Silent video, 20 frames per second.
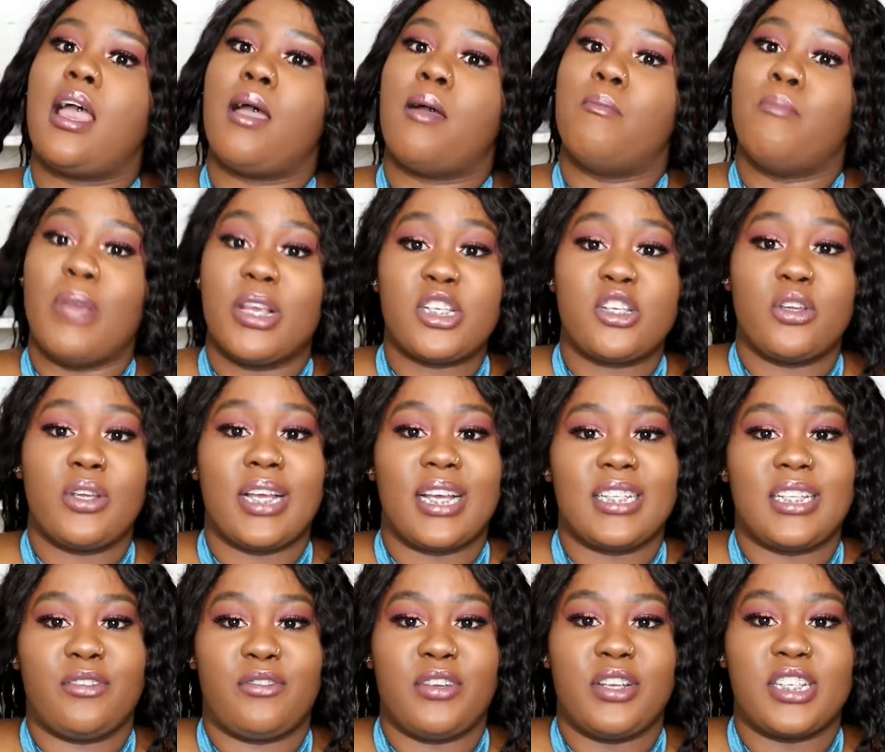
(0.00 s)
make sure you
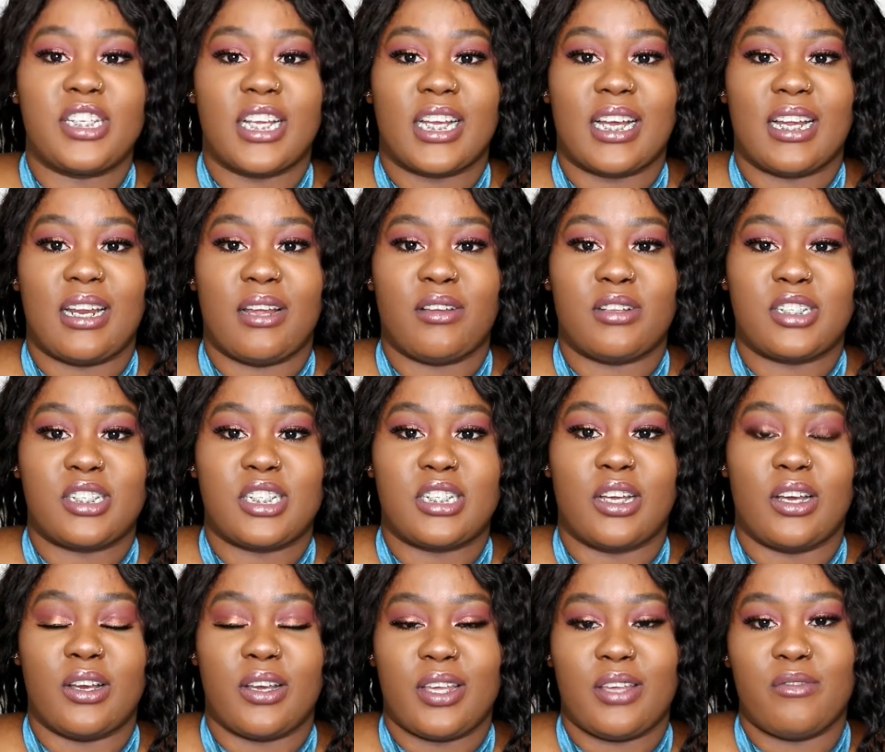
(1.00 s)
guys definitely check out
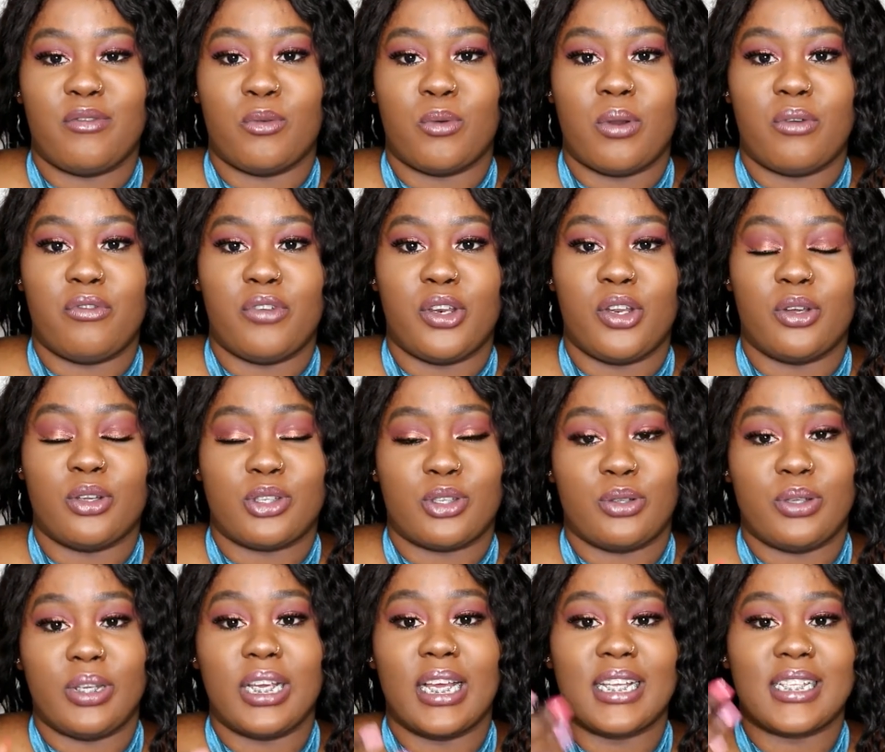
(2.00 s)
that giveaway video so
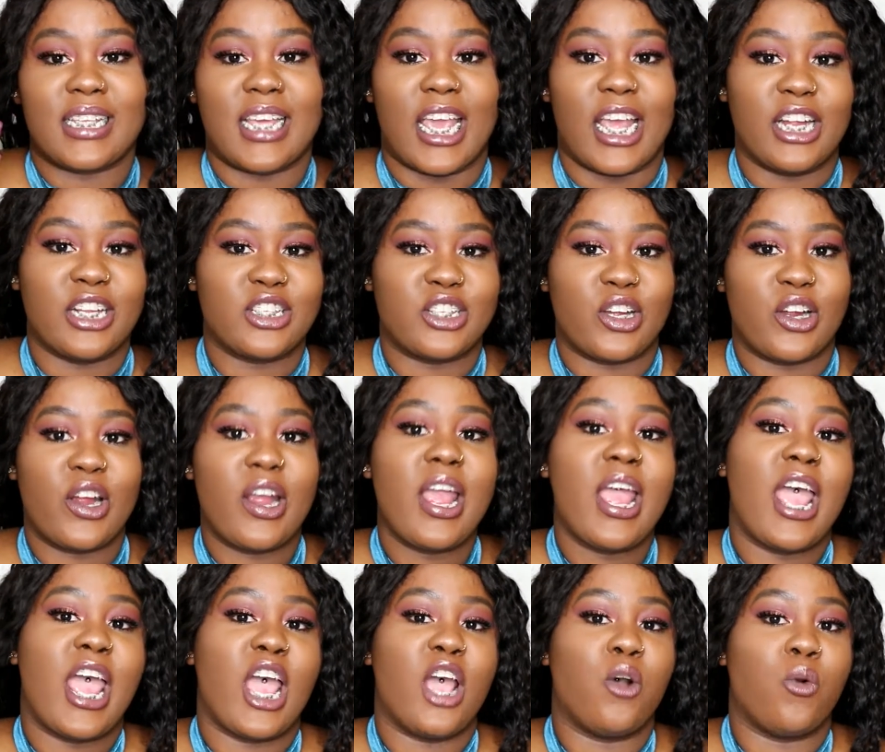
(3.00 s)
you guys can enter
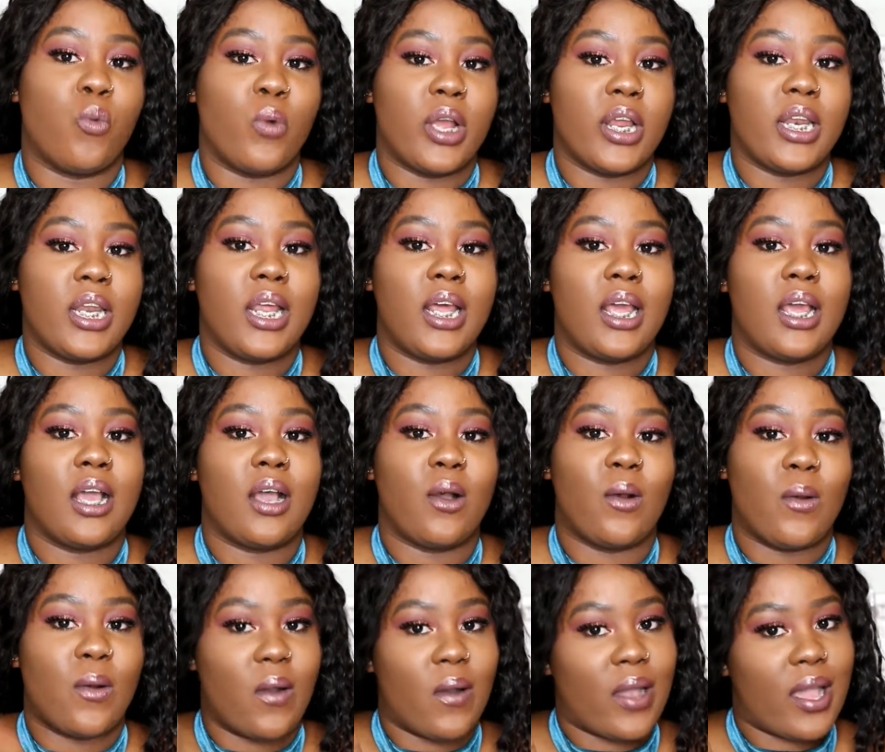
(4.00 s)
and win.
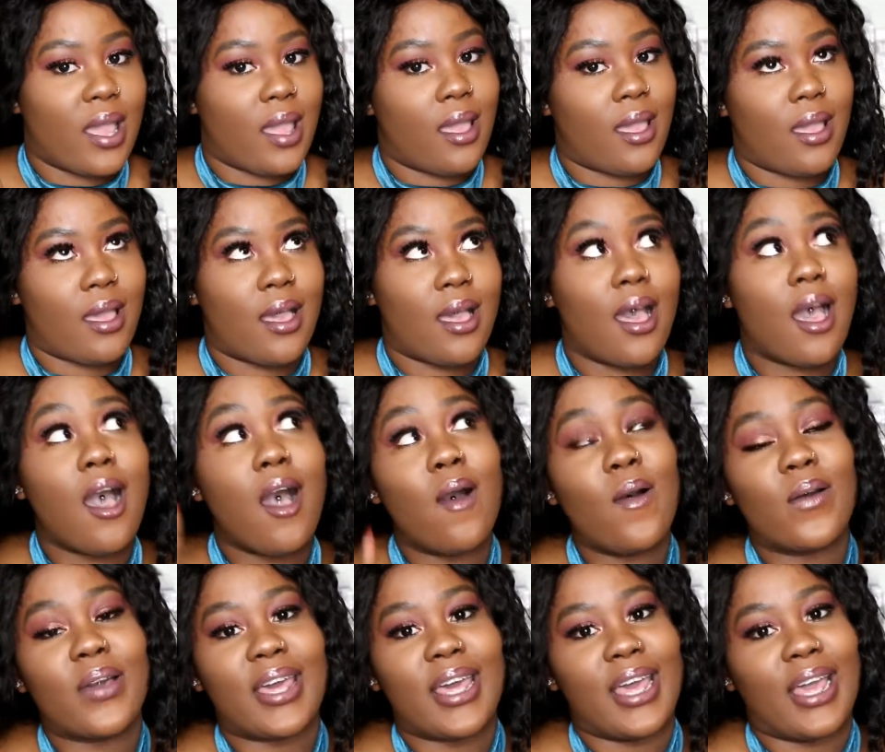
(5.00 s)
Okay?
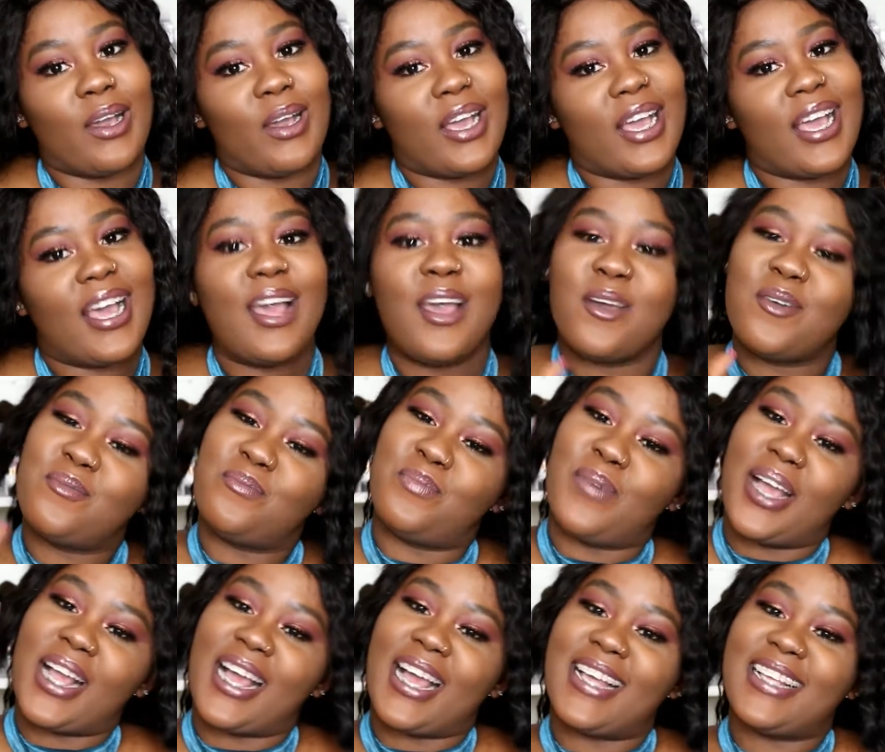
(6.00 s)
Okay.
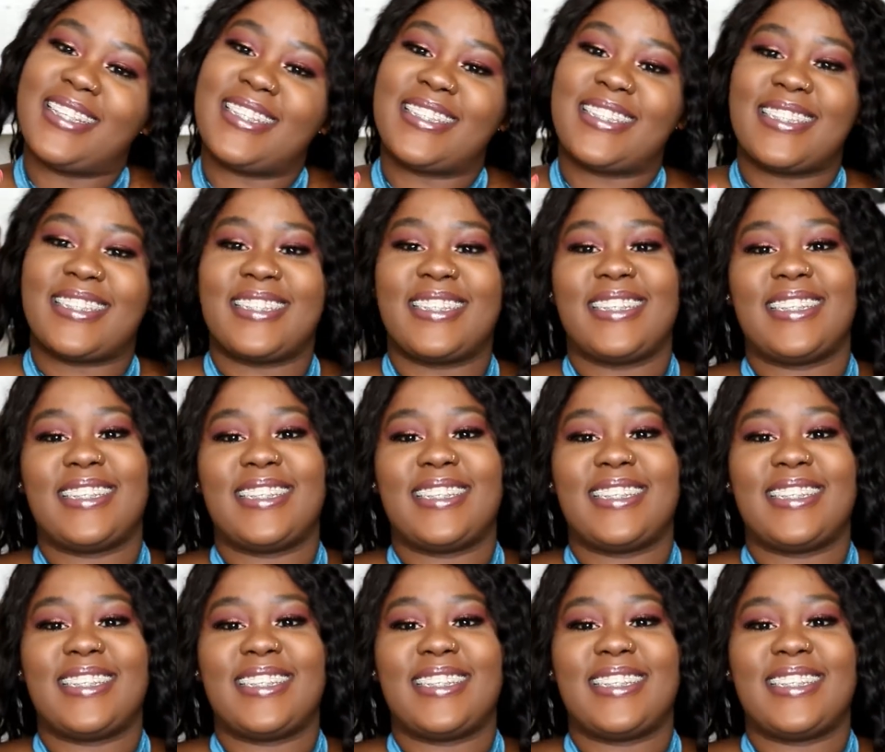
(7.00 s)
Bye, guys.